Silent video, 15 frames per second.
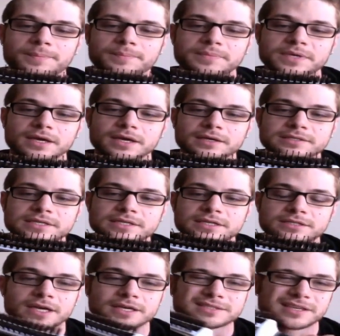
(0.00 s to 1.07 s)
because it
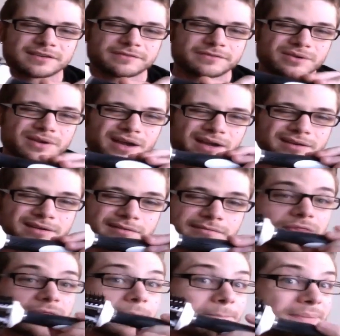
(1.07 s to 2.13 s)
does give you kind of
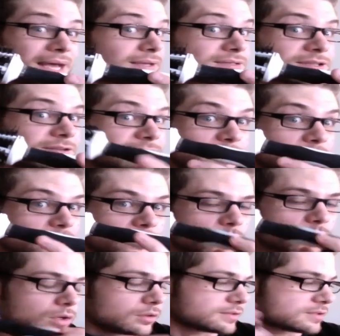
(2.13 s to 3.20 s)
the best of both
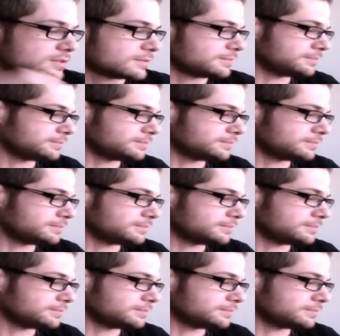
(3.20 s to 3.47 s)
worlds.